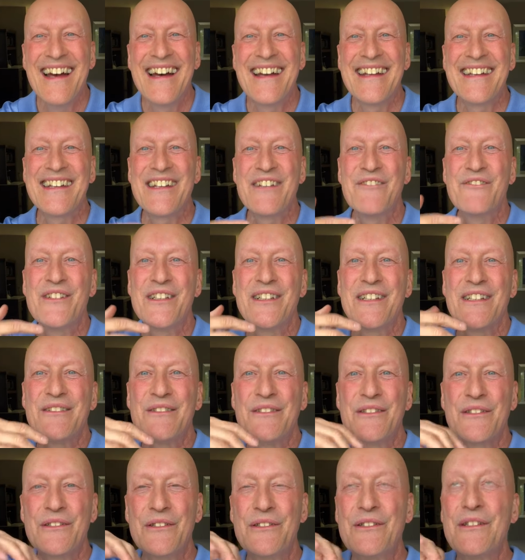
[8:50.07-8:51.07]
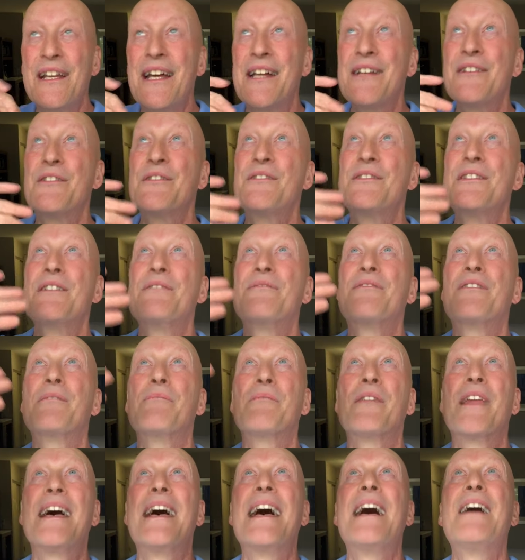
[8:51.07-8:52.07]
and even include energy
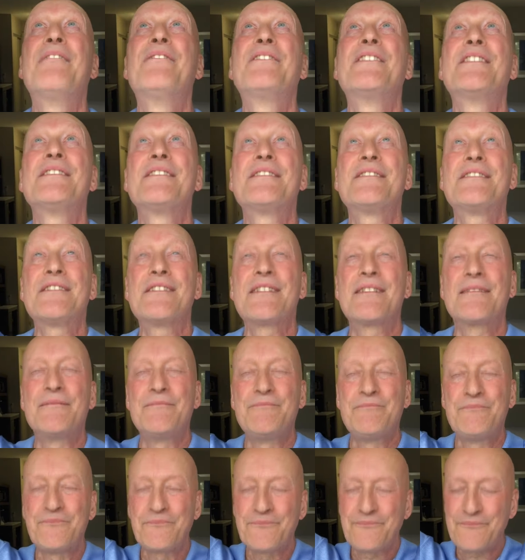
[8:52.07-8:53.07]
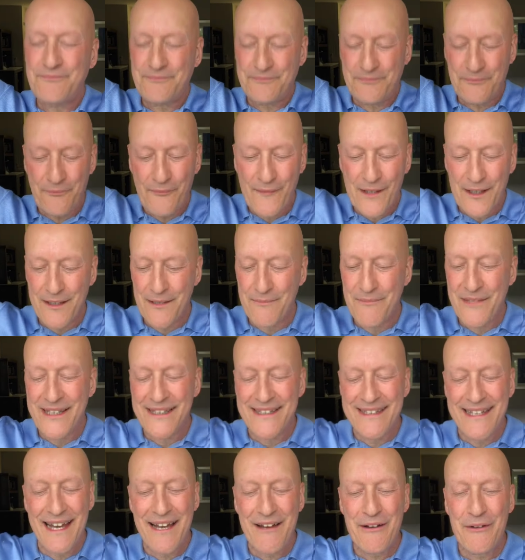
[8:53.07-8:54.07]
from the heavens
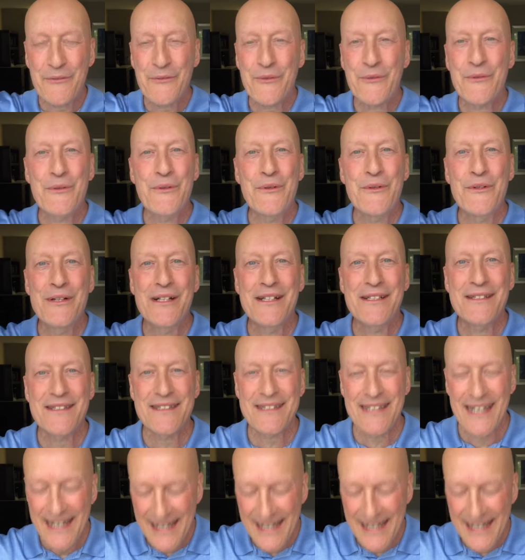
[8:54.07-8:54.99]
coming down through us,